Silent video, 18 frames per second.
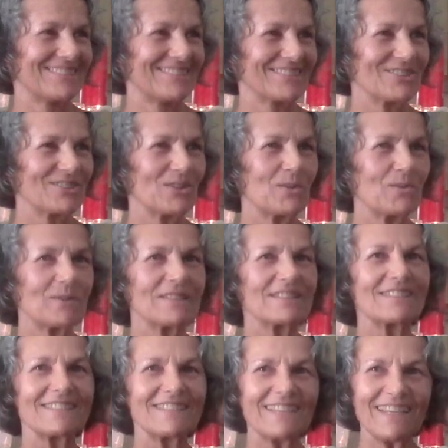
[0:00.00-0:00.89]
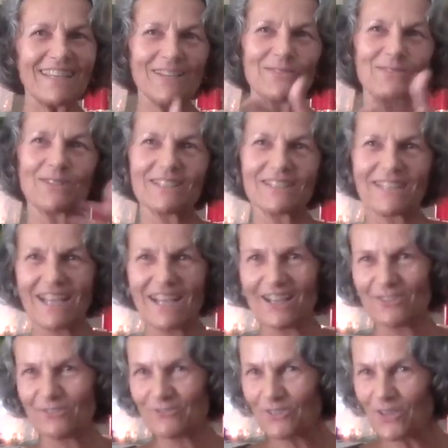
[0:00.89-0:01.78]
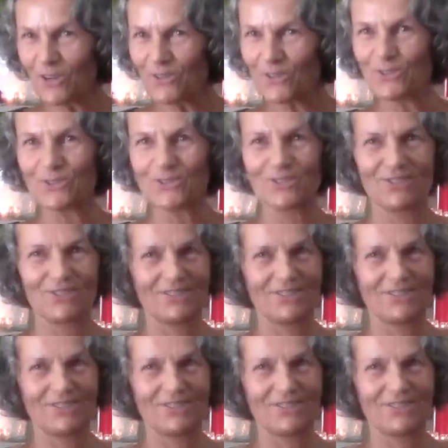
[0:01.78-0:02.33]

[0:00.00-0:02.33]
So we'll see what unfolds.